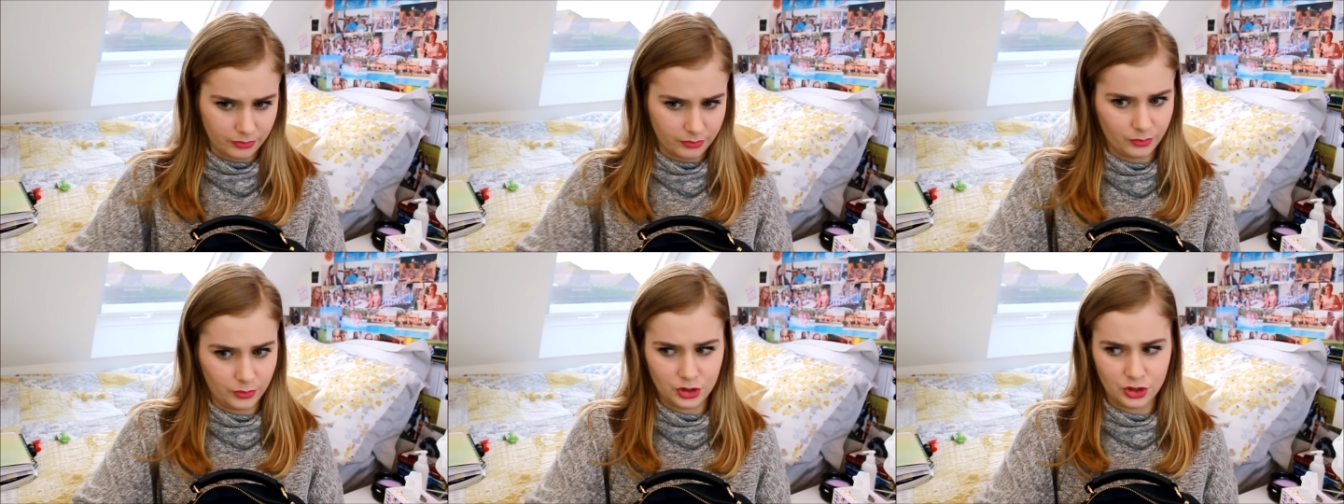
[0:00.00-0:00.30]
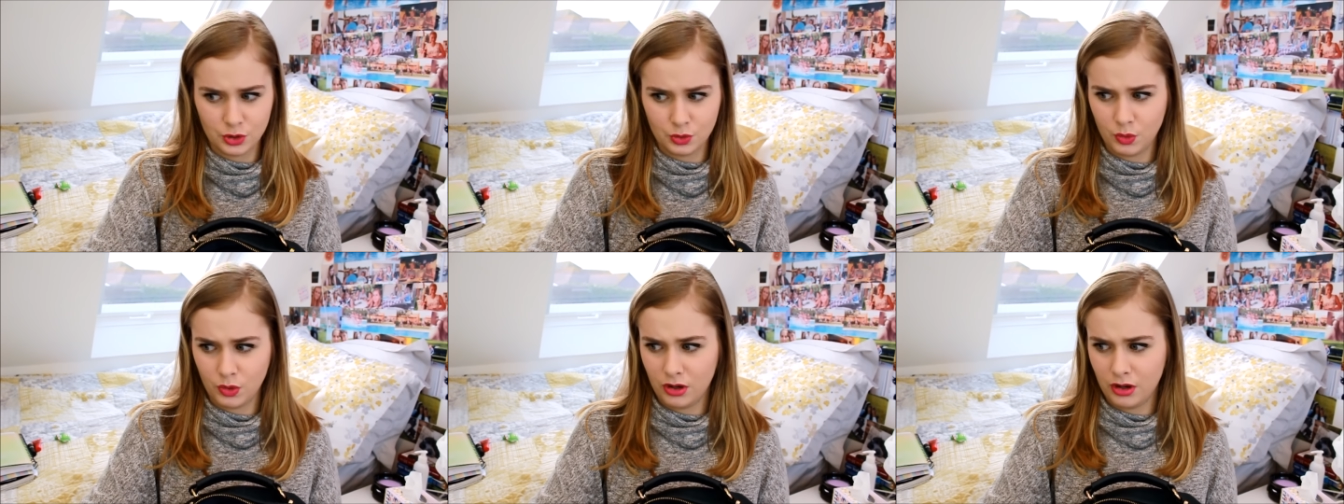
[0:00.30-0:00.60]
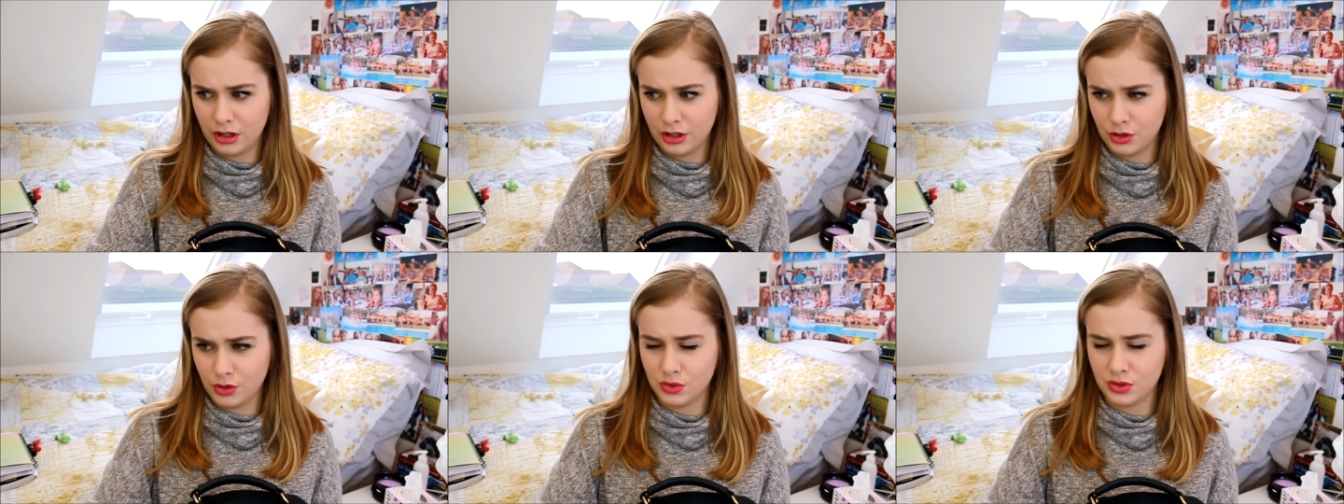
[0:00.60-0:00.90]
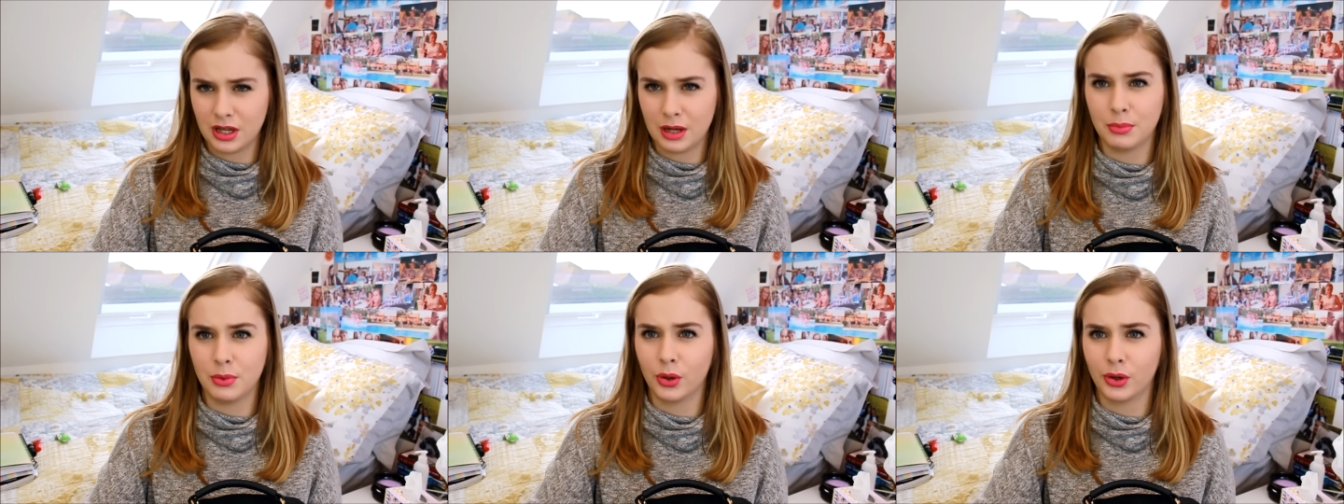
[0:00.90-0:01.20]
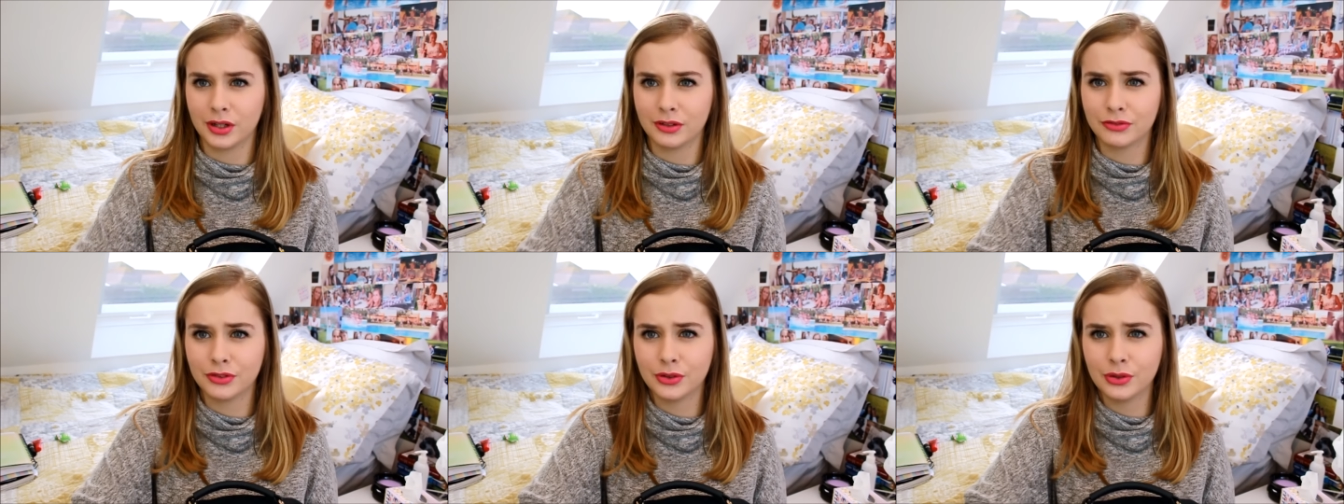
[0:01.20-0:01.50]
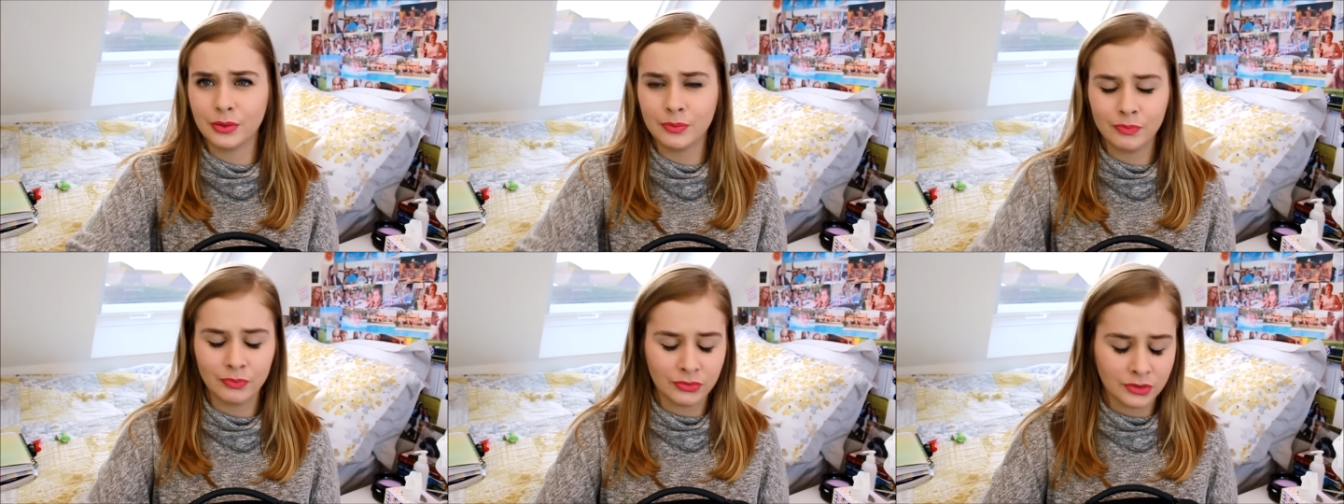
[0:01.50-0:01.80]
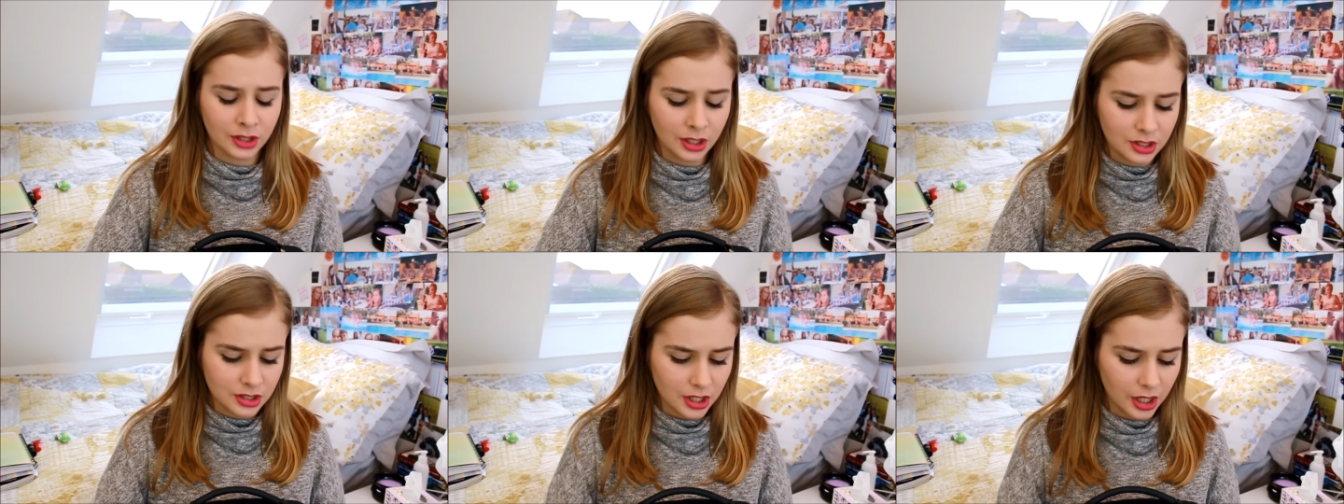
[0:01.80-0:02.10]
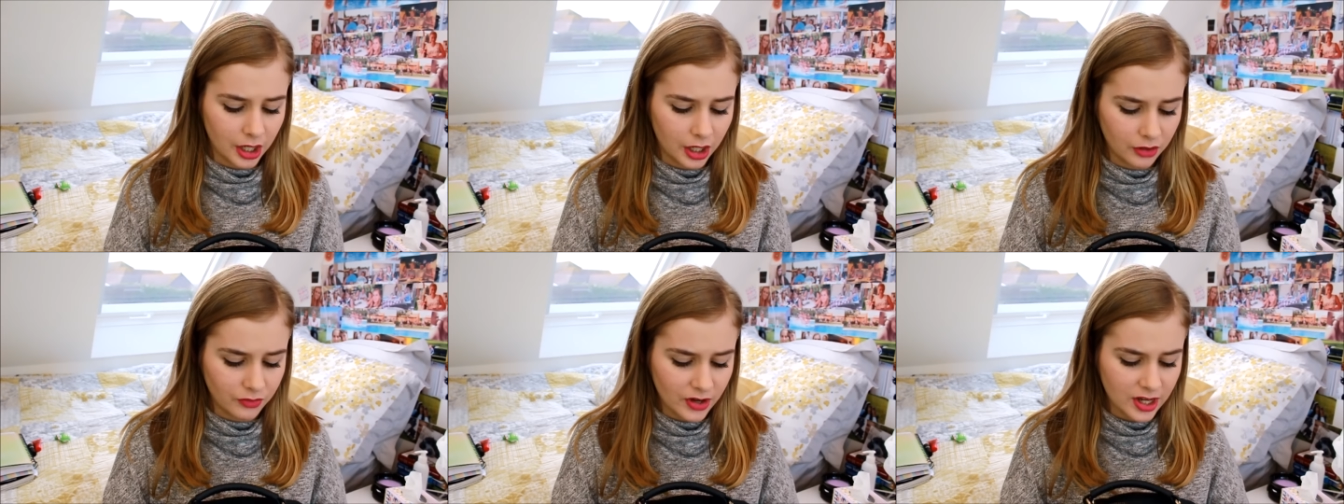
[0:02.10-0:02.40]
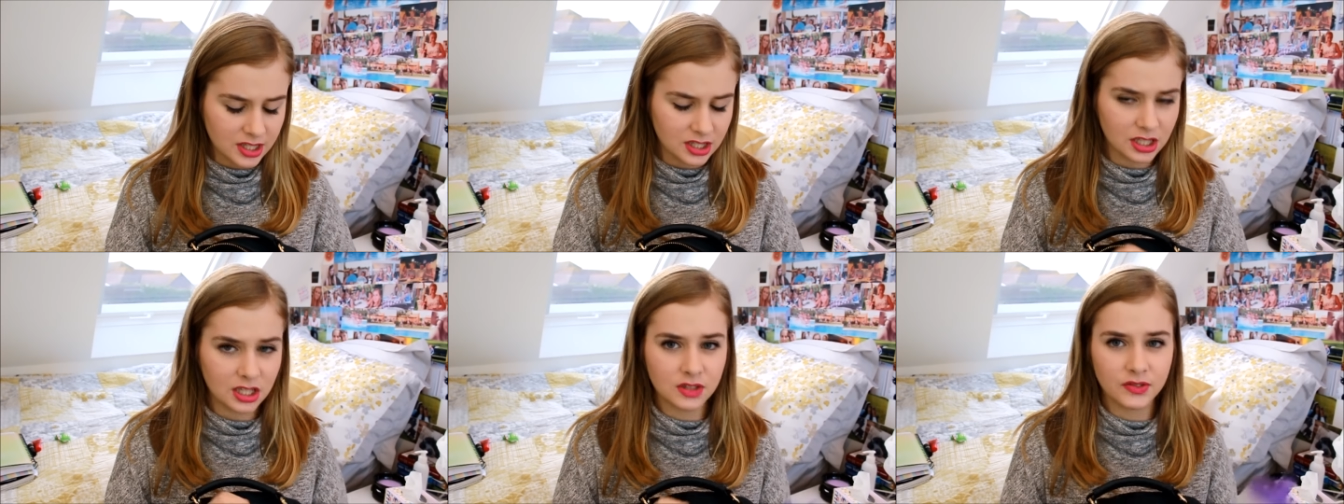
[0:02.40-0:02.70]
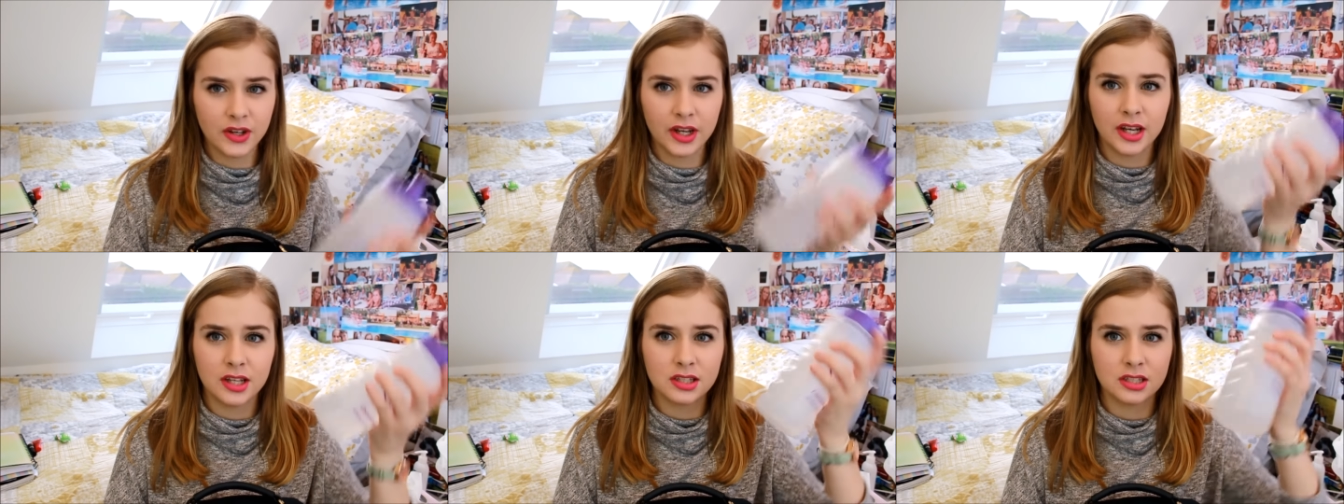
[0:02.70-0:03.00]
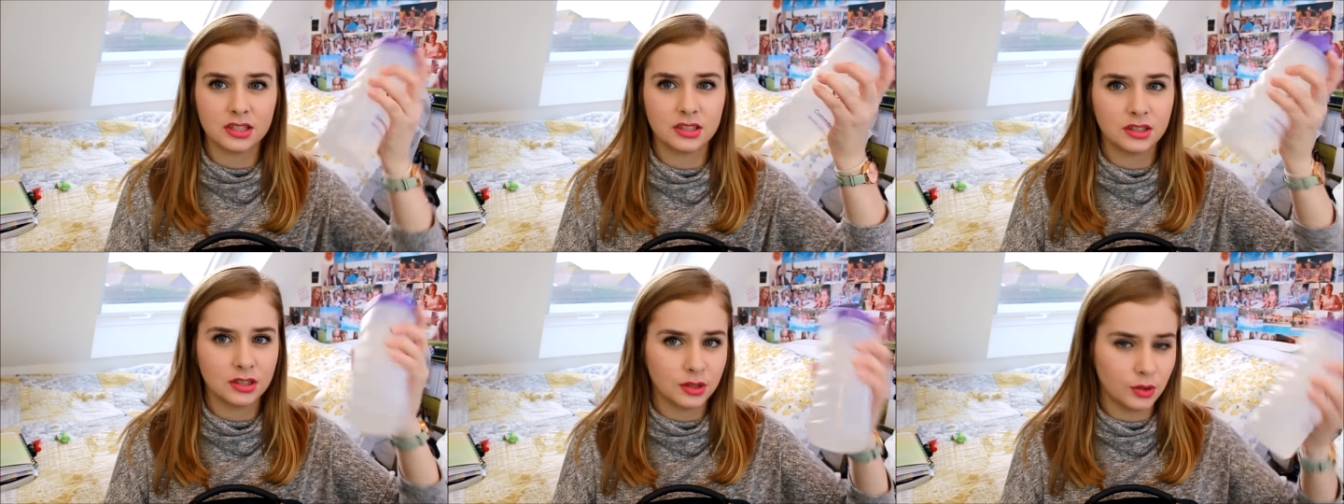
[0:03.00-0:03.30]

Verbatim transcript: Which is what I use that pocket for. So first things first,